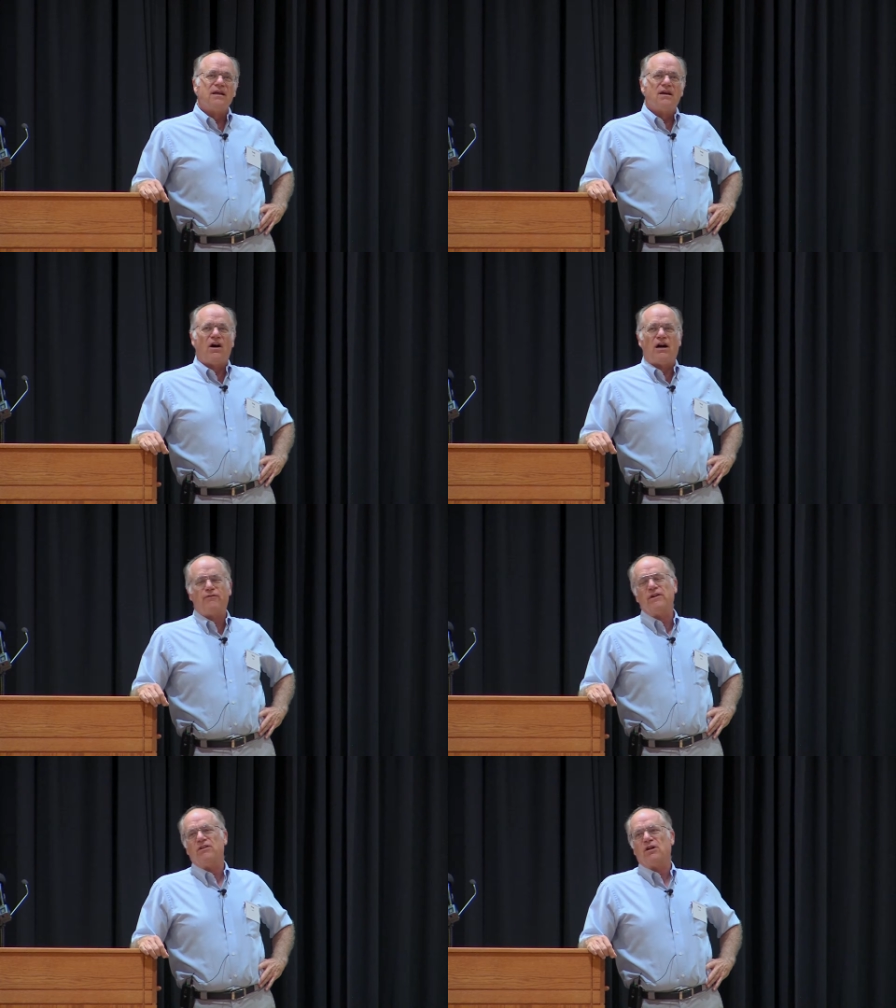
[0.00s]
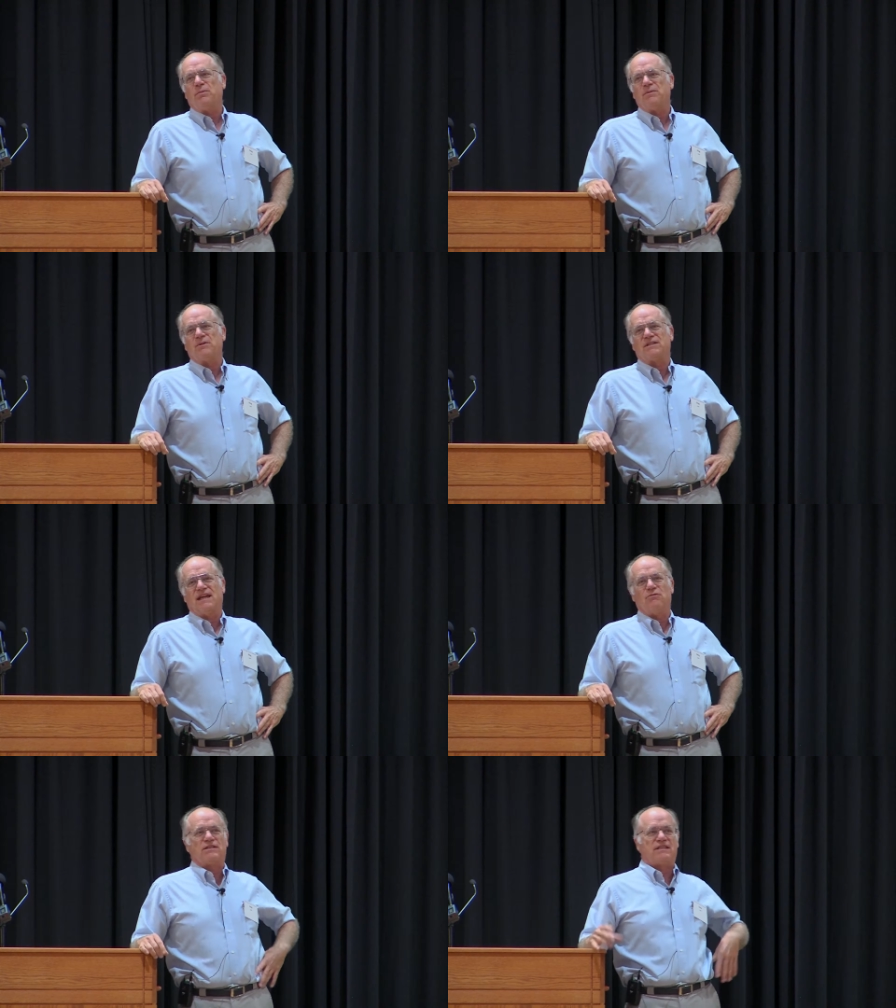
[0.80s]
Often you hear people say,
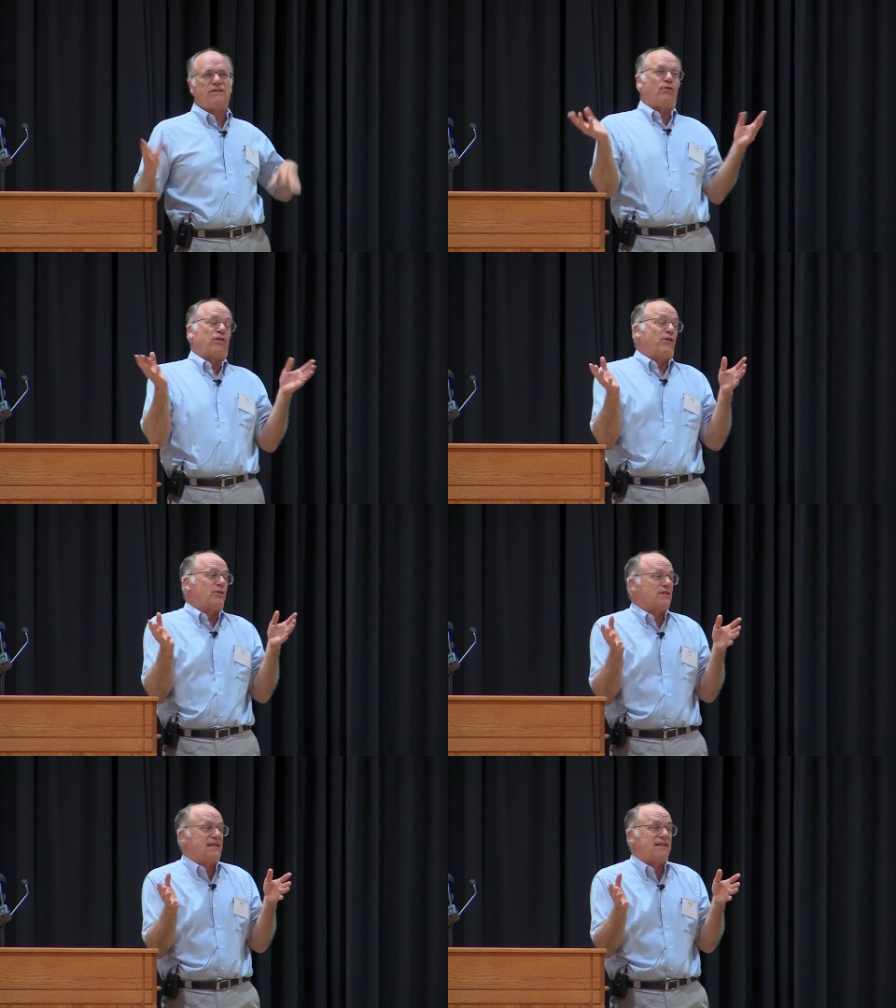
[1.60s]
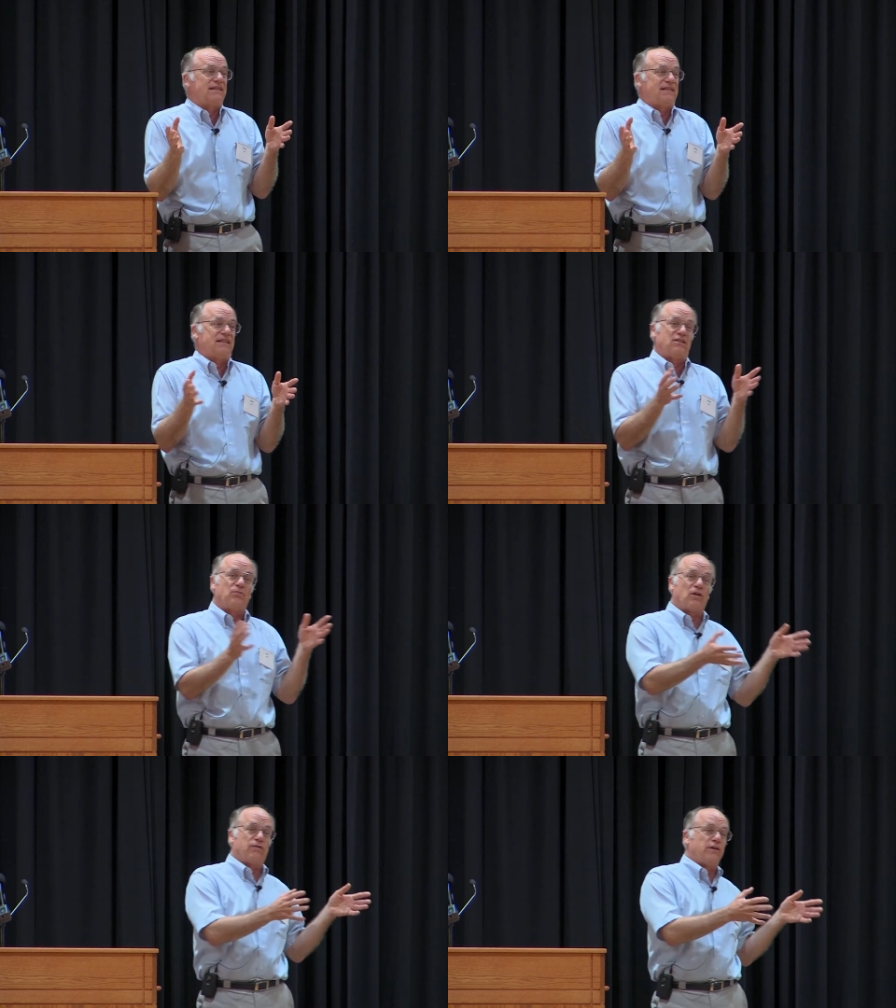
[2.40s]
well, C4 photosynthesis is
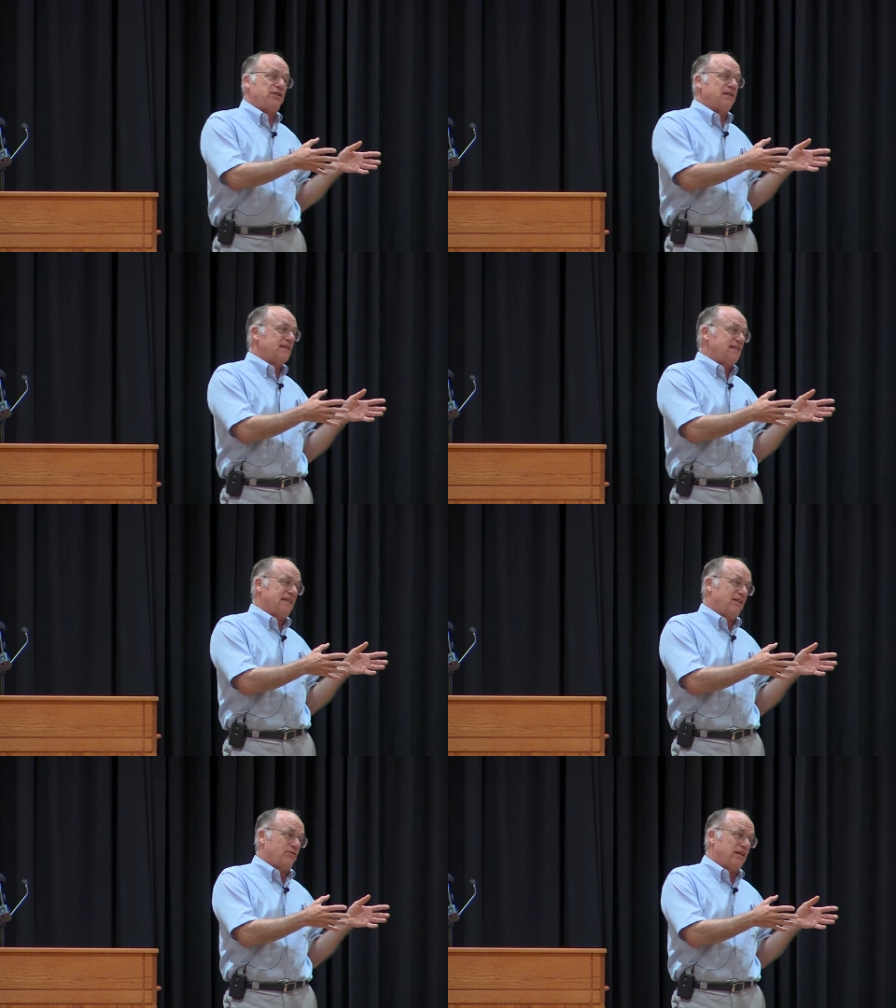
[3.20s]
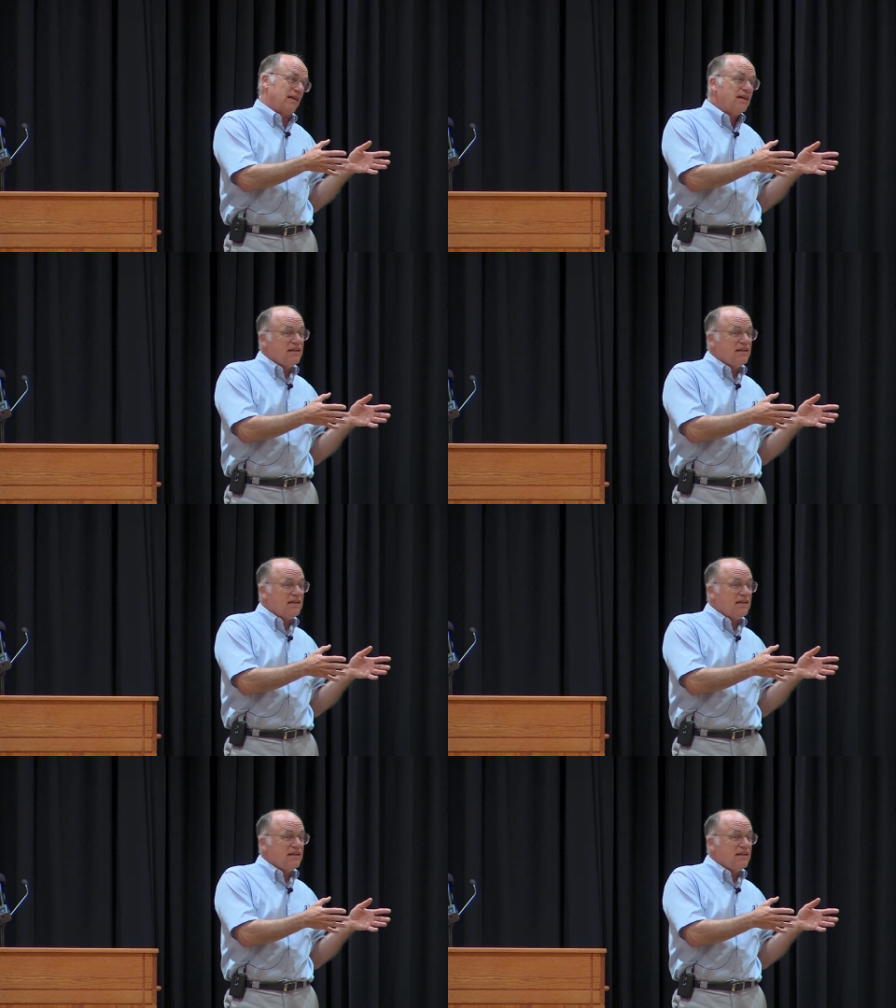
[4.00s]
more efficient than C3.